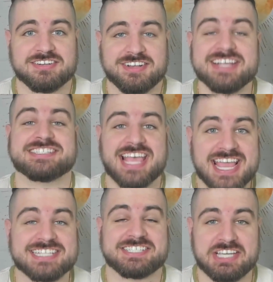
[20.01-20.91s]
It's
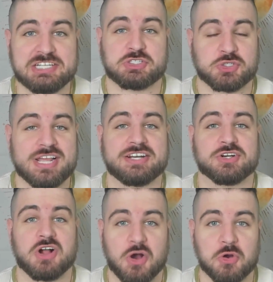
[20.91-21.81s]
18
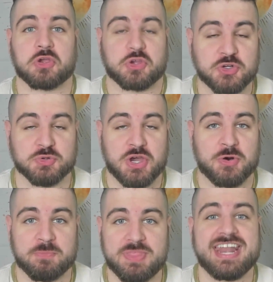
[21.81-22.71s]
Trainer
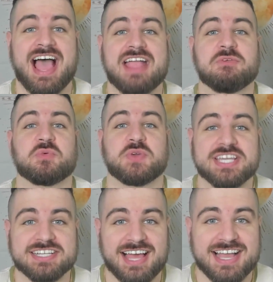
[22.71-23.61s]
Articuno, and I
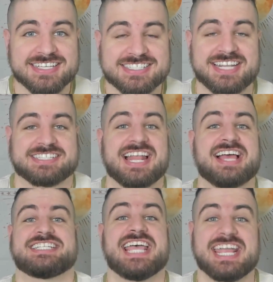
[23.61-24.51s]
realize that it's
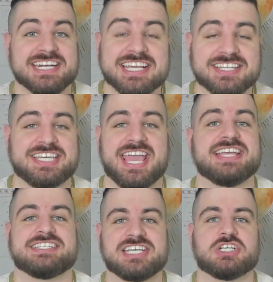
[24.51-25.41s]
not technically
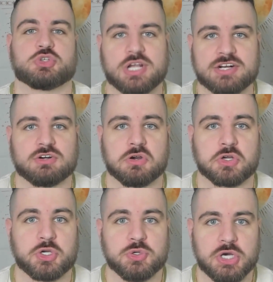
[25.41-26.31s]
18 Trainer
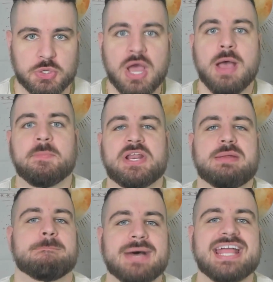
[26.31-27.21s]
Articuno, but
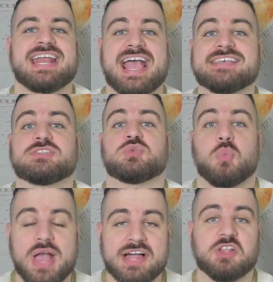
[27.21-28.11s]
it might as
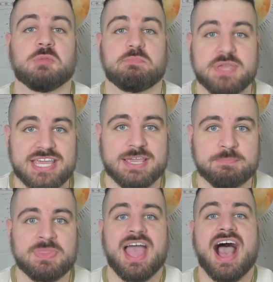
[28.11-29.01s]
well be.
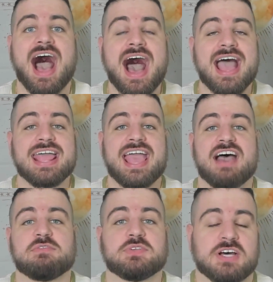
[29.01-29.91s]
I
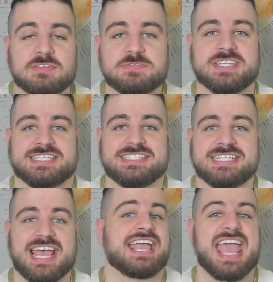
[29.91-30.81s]
have loved this
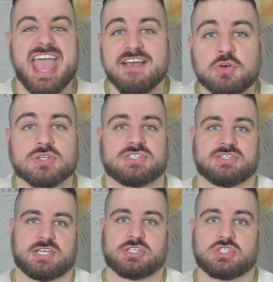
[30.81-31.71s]
deck ever
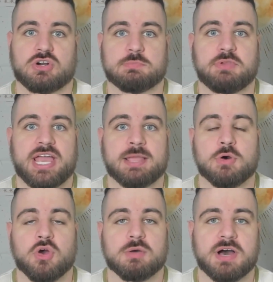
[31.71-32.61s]
since I started playing
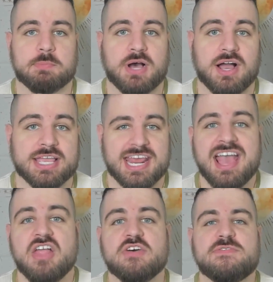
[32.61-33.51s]
Pokemon Pocket.
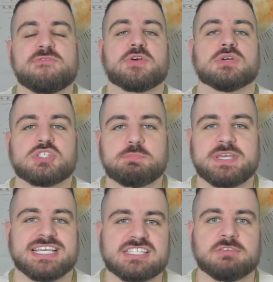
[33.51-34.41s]
The first
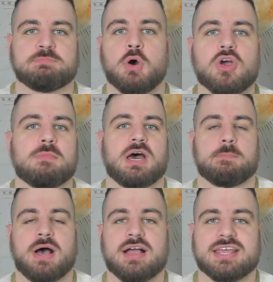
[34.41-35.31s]
piece of
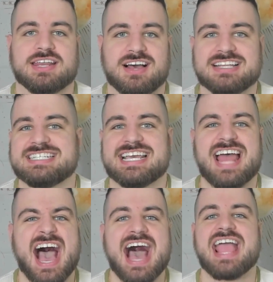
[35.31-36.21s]
Pokemon Pocket content
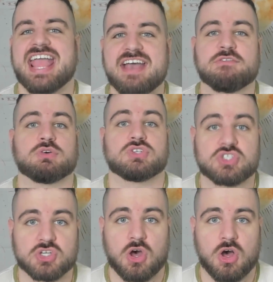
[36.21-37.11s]
I ever
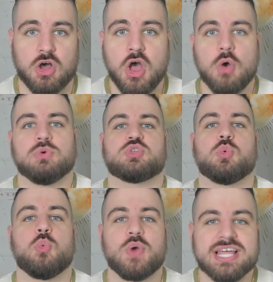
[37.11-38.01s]
saw was
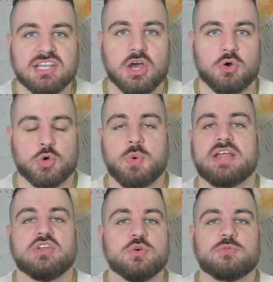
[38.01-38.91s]
Willow, who I
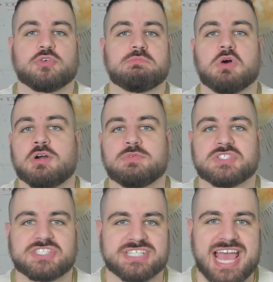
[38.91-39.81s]
knew from Marvel
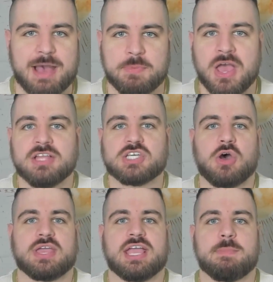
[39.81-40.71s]
Snap,
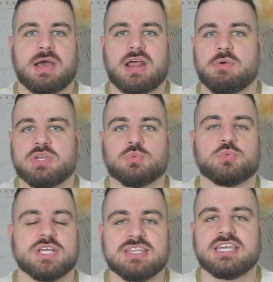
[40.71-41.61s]
talking about how he
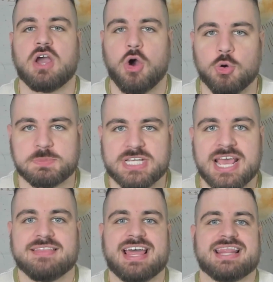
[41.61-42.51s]
really hoped
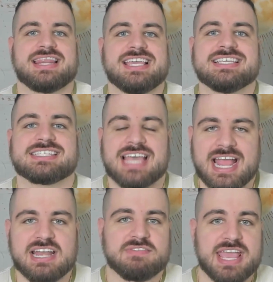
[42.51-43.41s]
that these
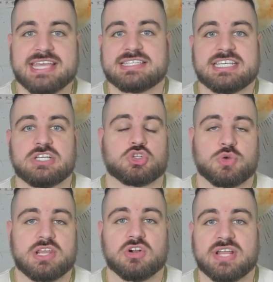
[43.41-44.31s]
kind of 18
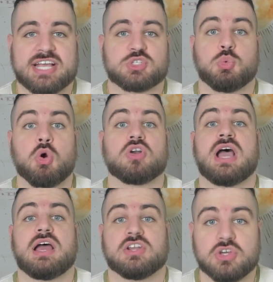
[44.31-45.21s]
trainer decks were
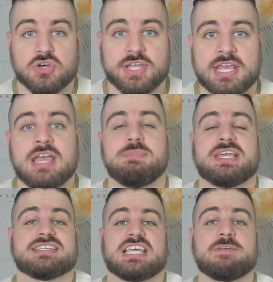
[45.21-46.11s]
not good,
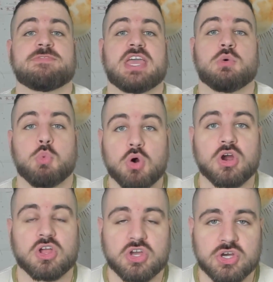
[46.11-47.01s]
because if they
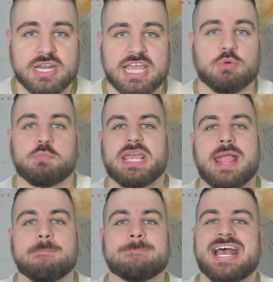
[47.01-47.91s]
were good, it would be
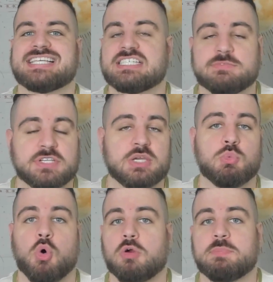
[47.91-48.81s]
a massively
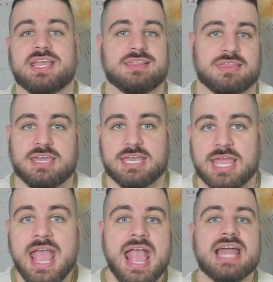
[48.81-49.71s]
warping thing.
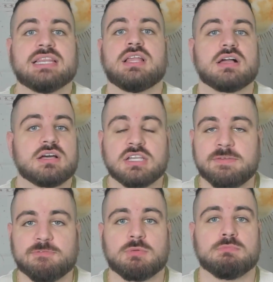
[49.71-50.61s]
And luckily
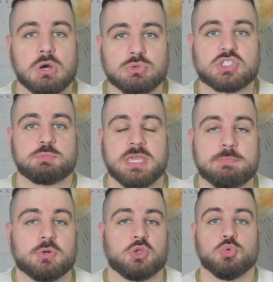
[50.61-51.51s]
for most
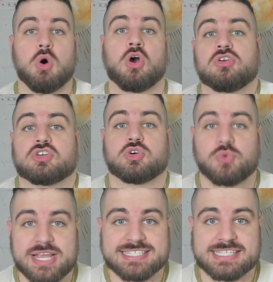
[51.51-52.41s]
people who aren't
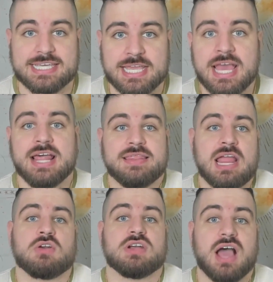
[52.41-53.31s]
crazy,
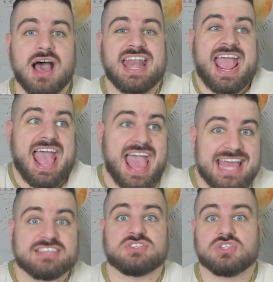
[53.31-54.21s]
they're not
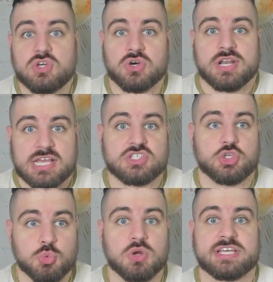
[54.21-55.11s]
as good as
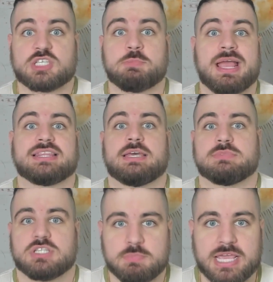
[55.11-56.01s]
you would expect
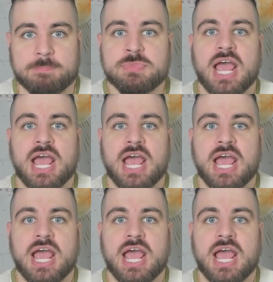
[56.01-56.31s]
them to be.